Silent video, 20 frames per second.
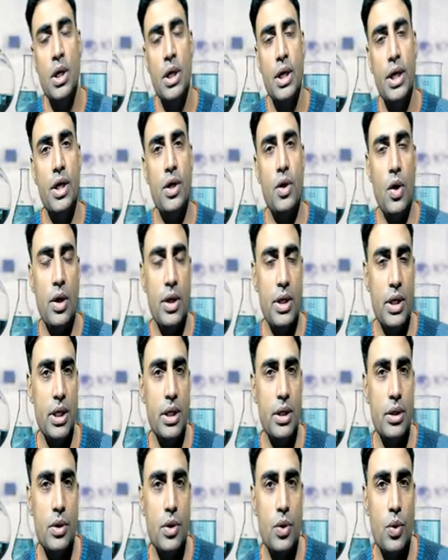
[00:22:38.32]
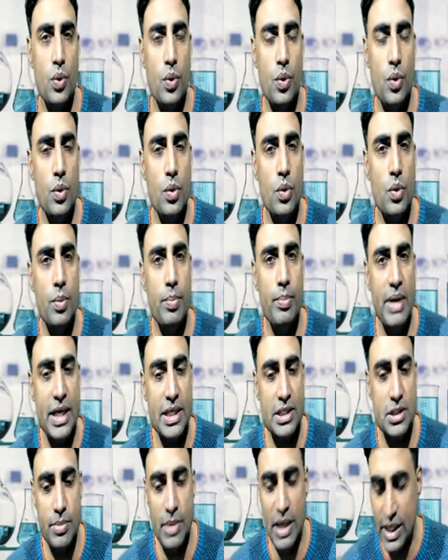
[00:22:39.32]
In order to
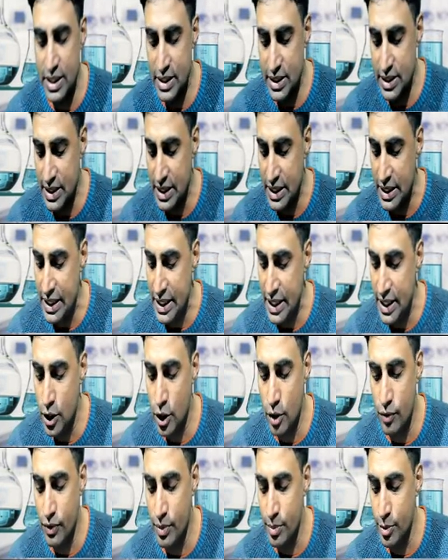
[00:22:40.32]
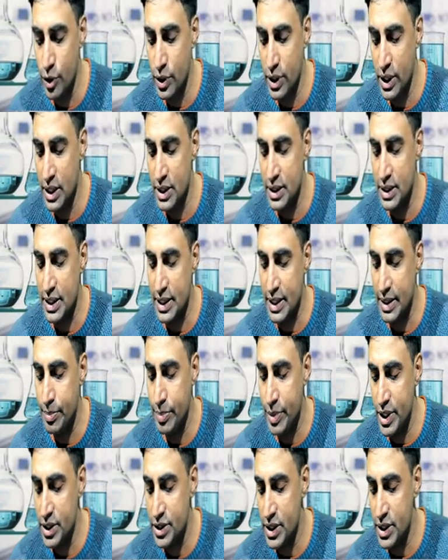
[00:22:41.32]
maximize the yield of ammonia, the
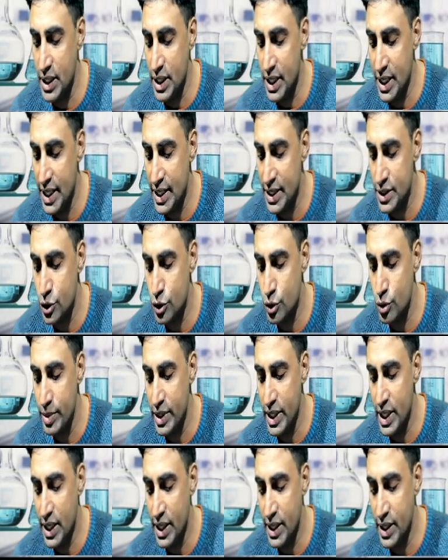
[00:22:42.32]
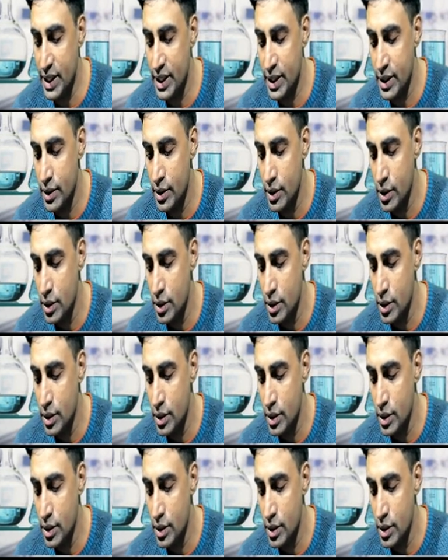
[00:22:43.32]
temperature has to be high